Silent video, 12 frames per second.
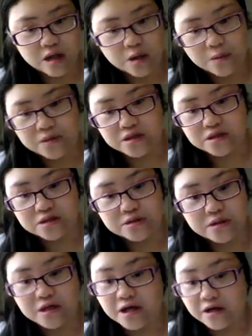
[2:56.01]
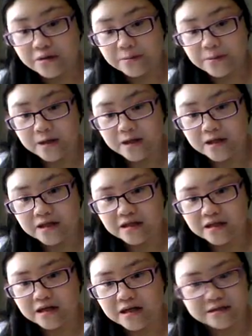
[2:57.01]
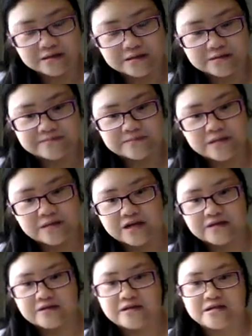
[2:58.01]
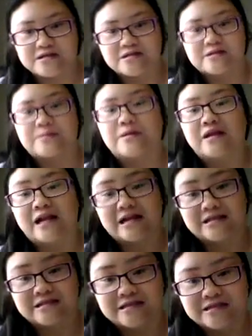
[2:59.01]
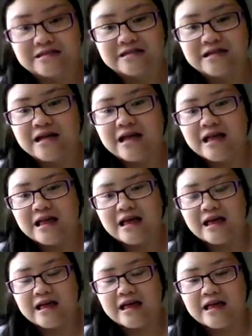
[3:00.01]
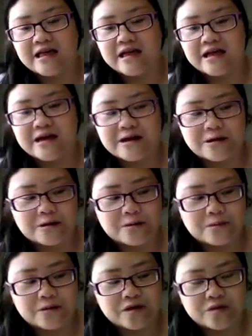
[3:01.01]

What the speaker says: went to another mall of, like, this is a plaza, and we